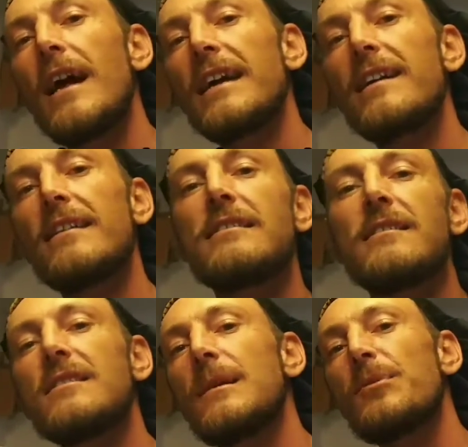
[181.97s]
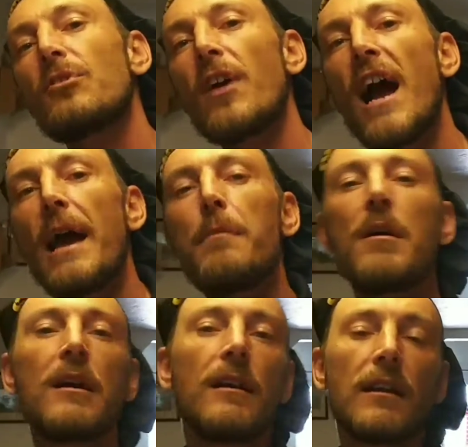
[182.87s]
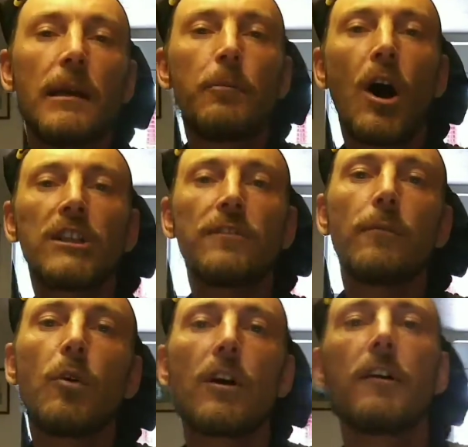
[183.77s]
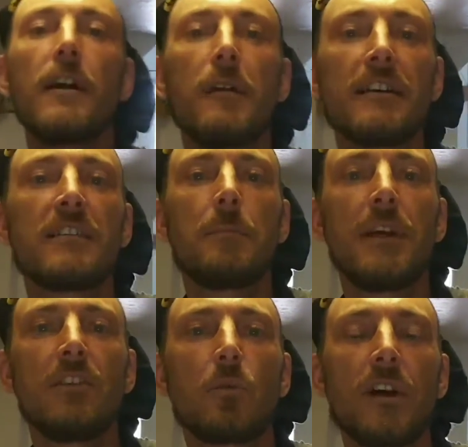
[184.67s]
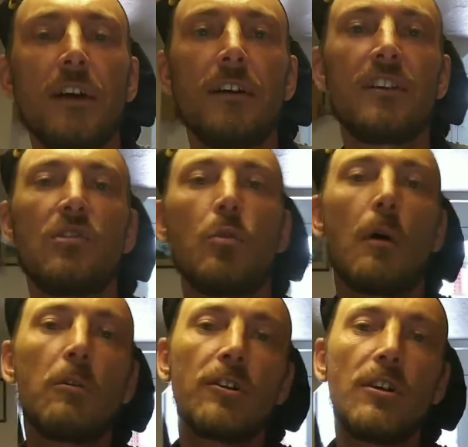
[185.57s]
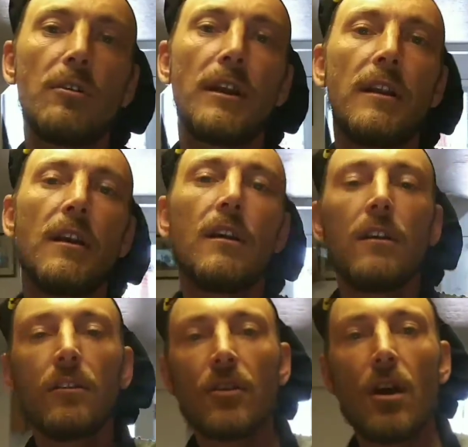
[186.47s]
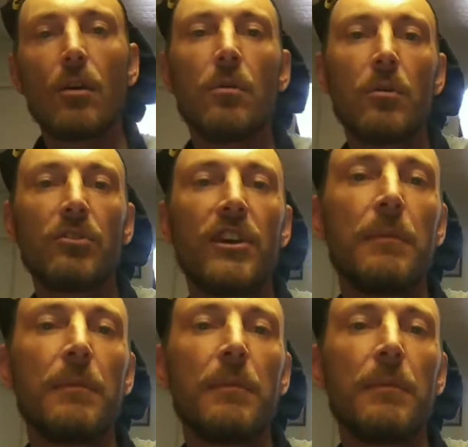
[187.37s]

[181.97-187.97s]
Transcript: like us, subscribe, keep watching for more great recipes. We're here, this is what we're doing. So we'll